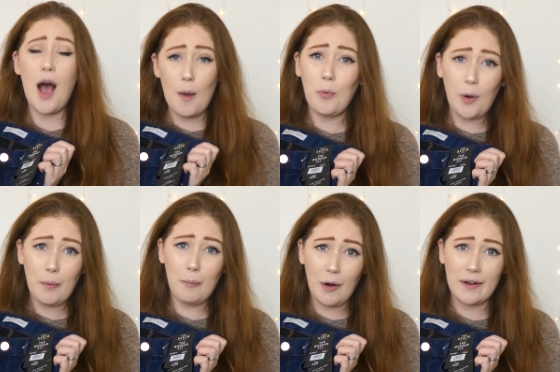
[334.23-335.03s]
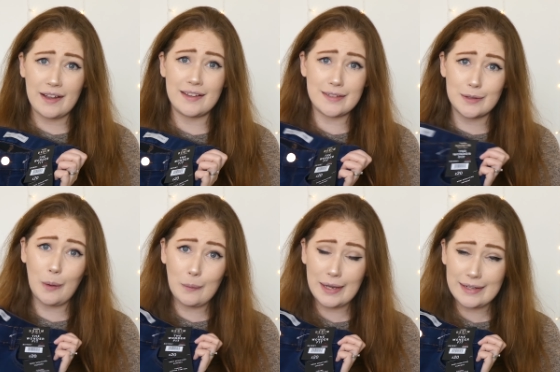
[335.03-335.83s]
are proper pockets as
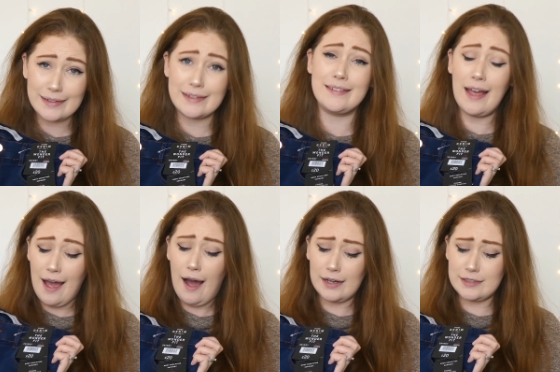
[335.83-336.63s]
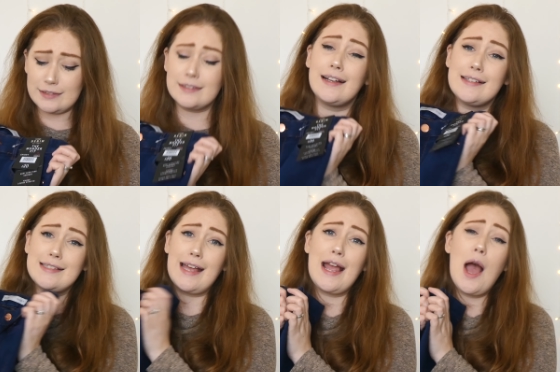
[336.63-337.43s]
well ladies. I'd just like to
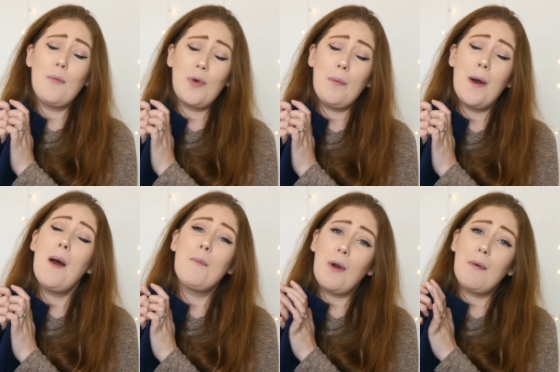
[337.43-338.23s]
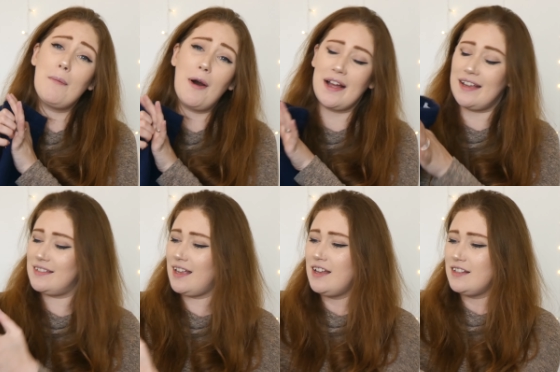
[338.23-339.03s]
say proper, proper pockets.
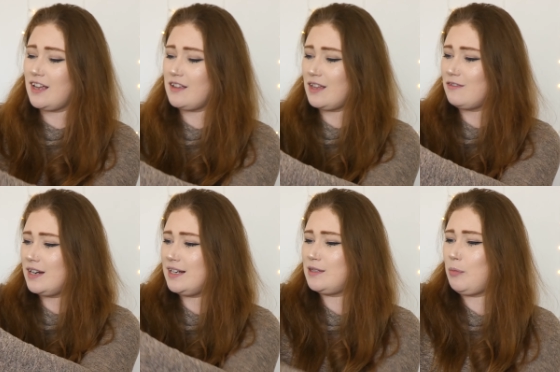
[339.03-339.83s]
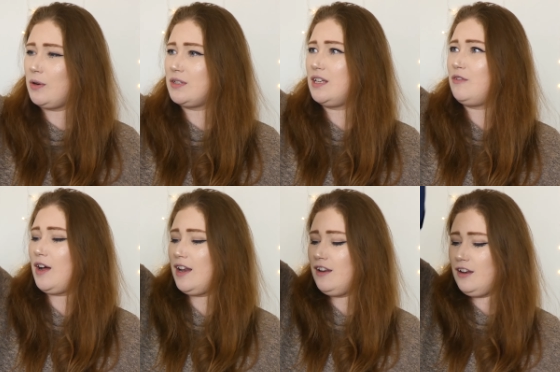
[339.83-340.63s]
So they're really supportive.
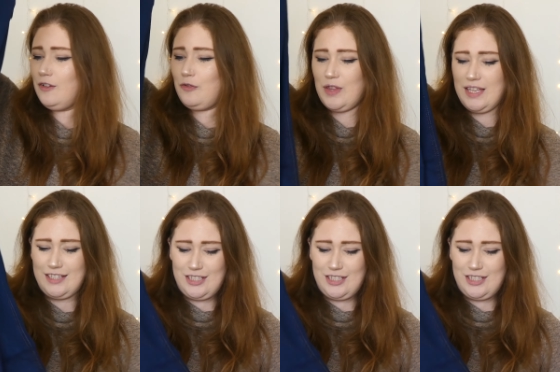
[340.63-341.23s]
I love these